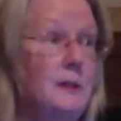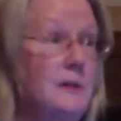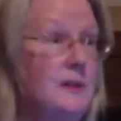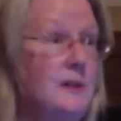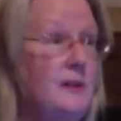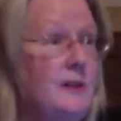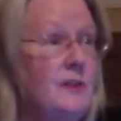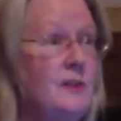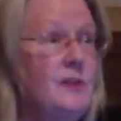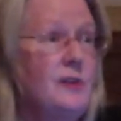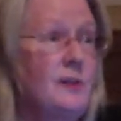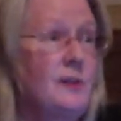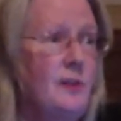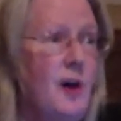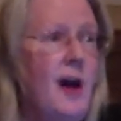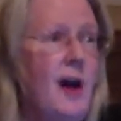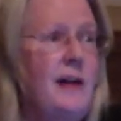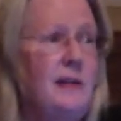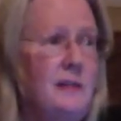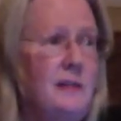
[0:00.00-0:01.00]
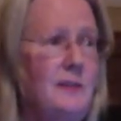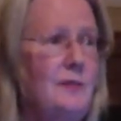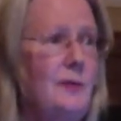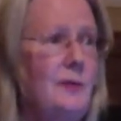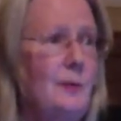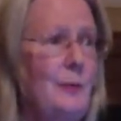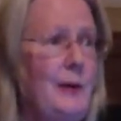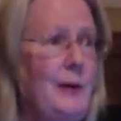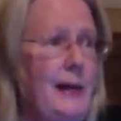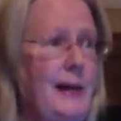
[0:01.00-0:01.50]
So there's a lot of
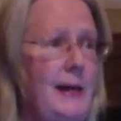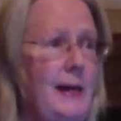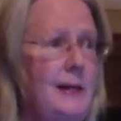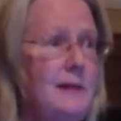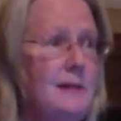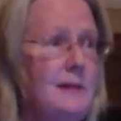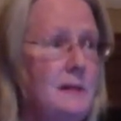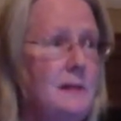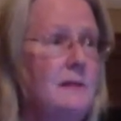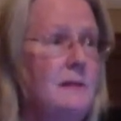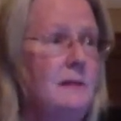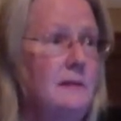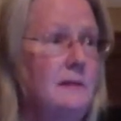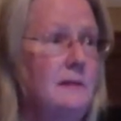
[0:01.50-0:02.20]
different ways.